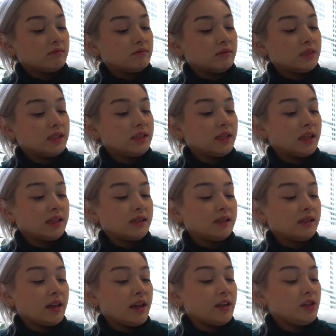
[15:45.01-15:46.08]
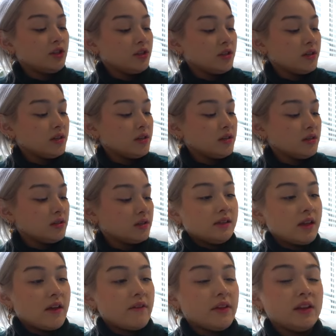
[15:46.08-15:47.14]
6 inches,
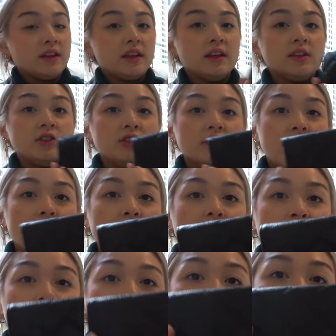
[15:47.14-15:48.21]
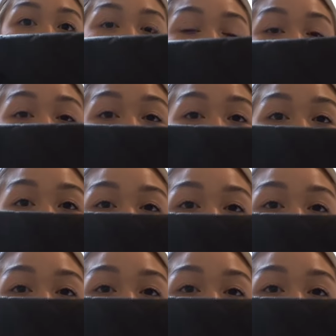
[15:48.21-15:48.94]
7-ish. I'm not sure, I really don't